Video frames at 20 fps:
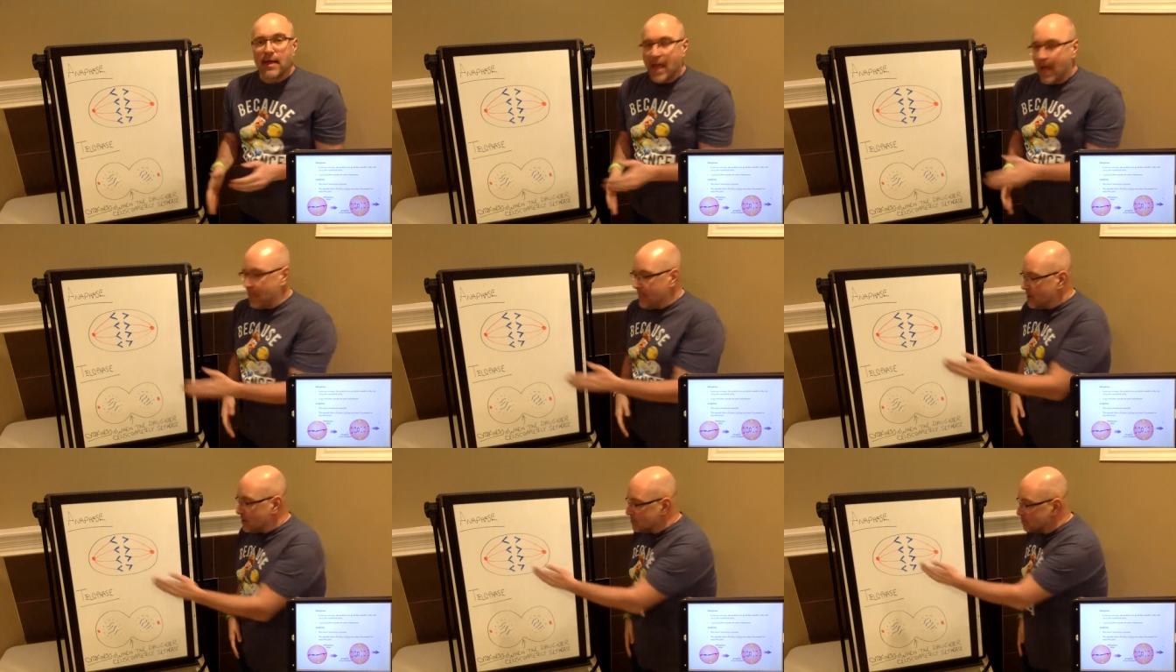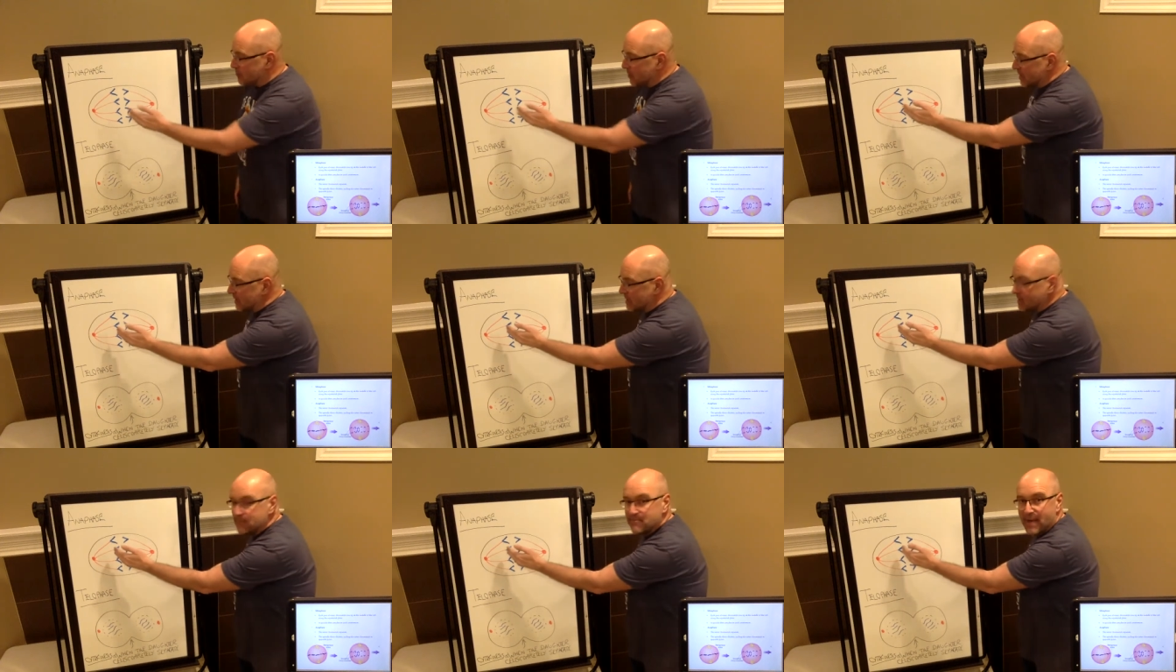and they're
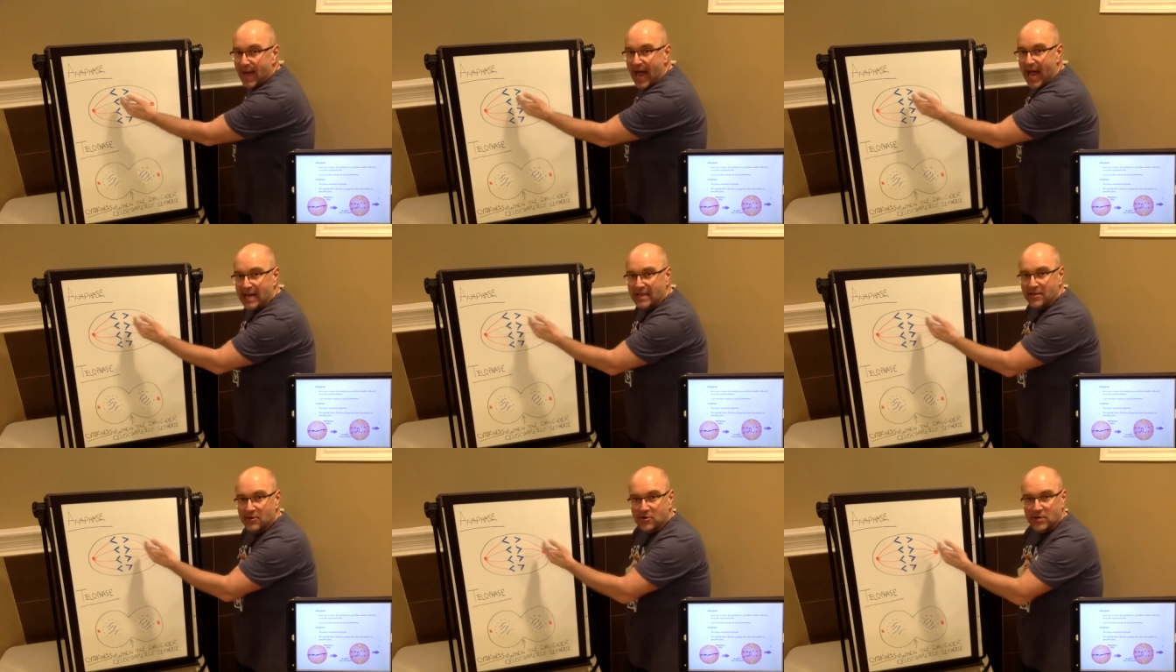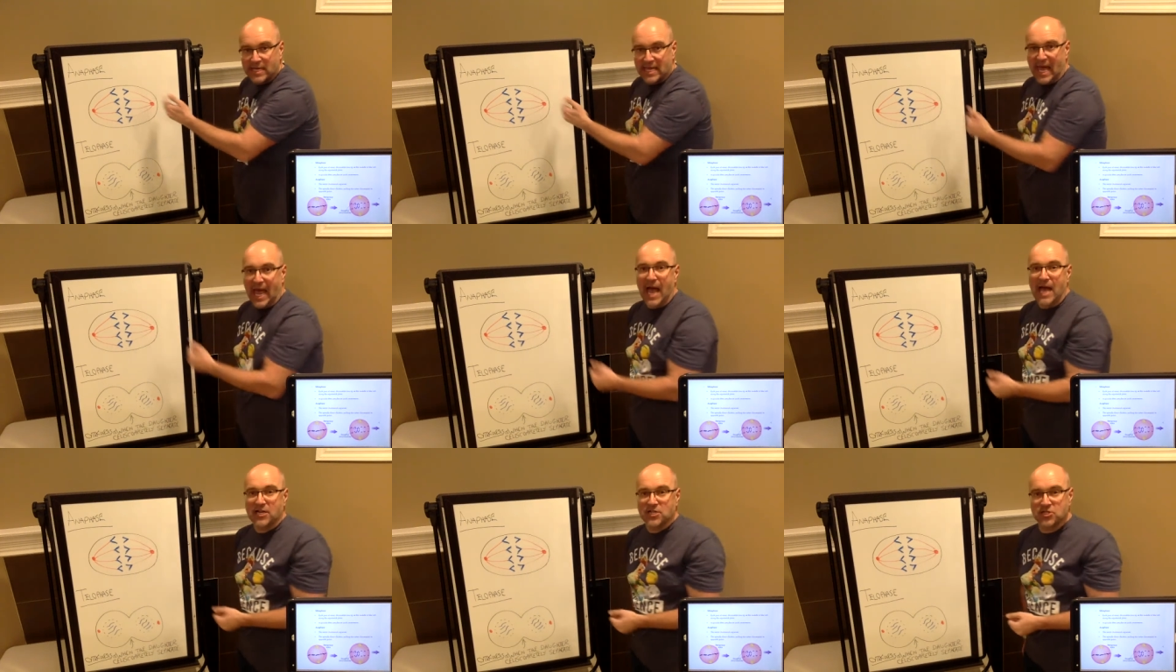bringing back their
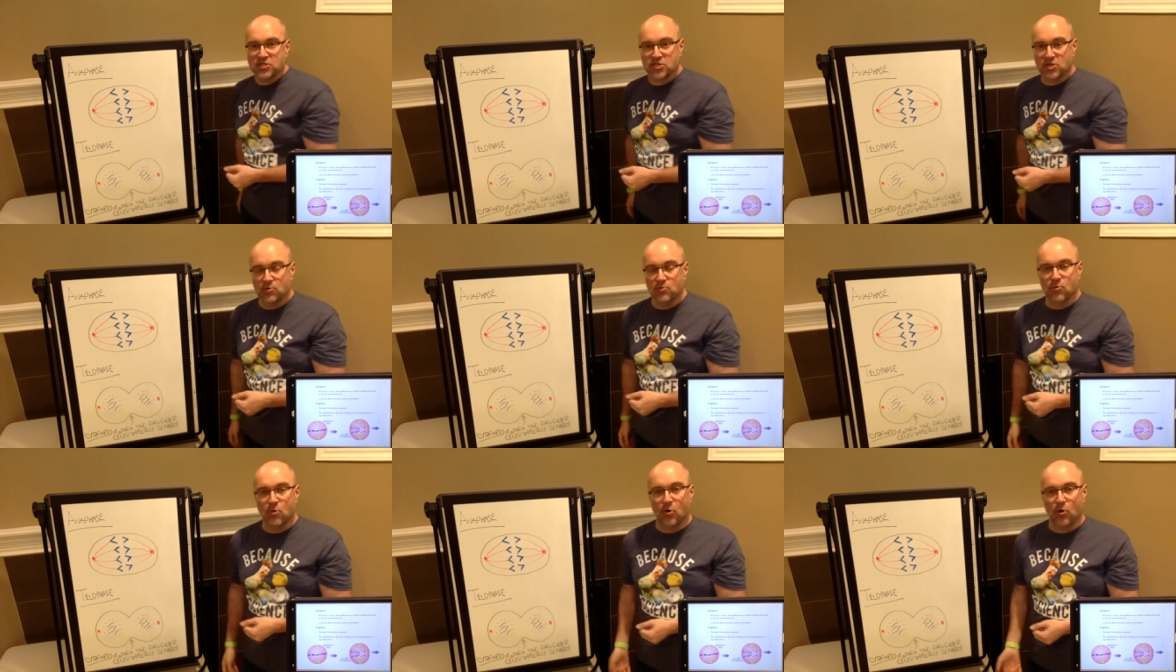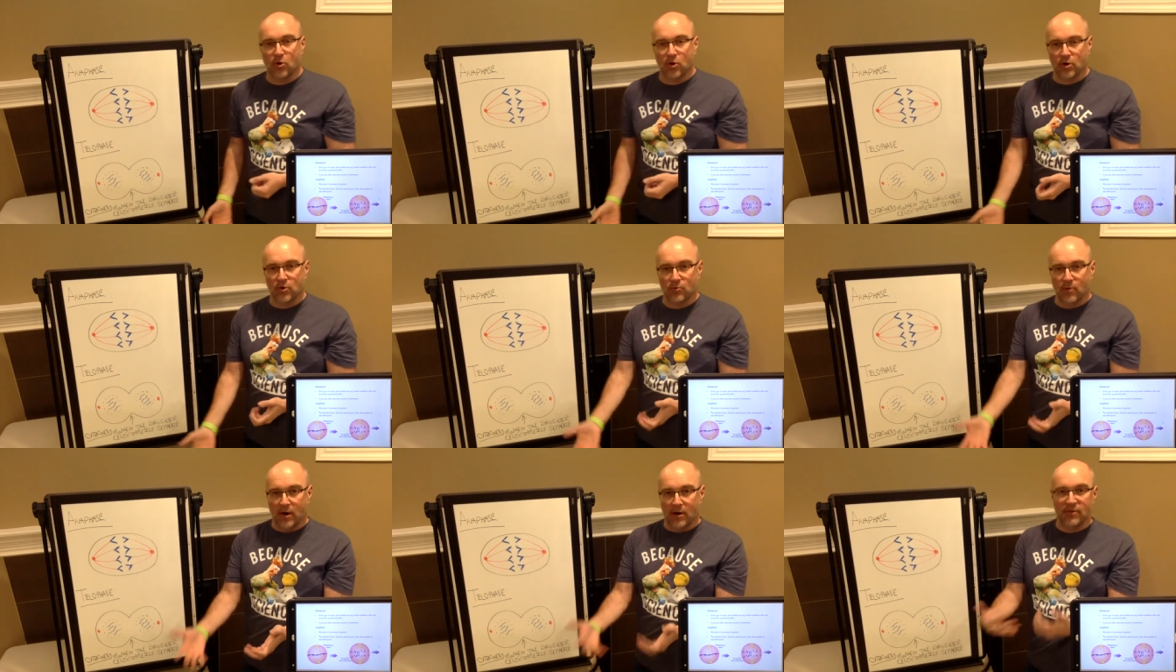catch
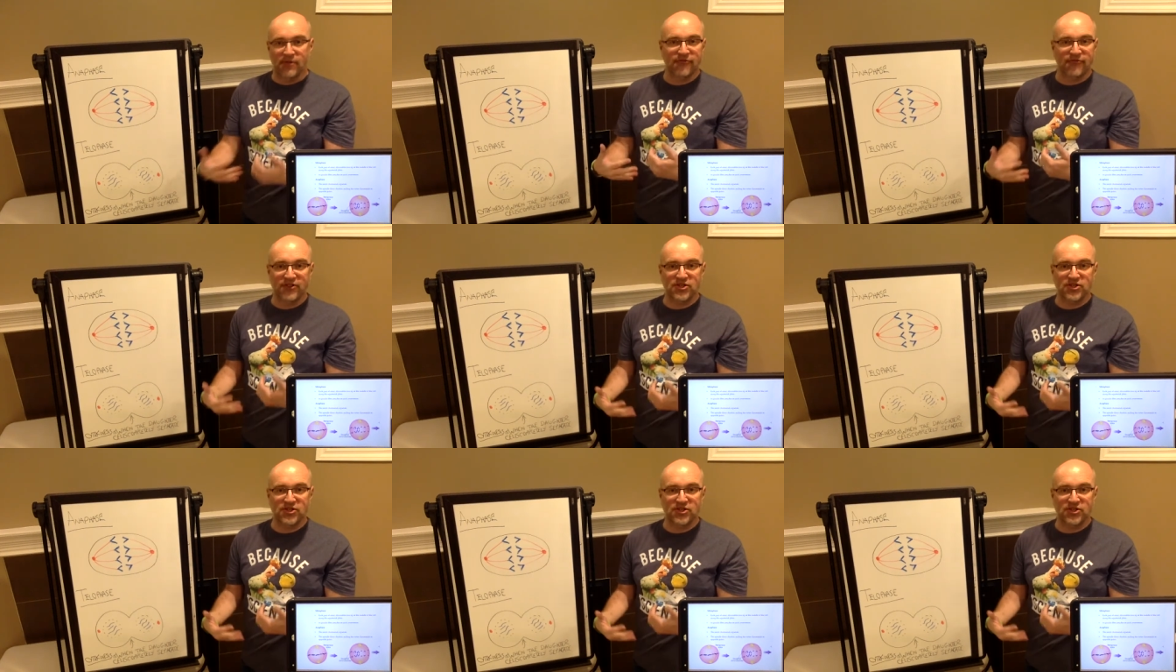toward where the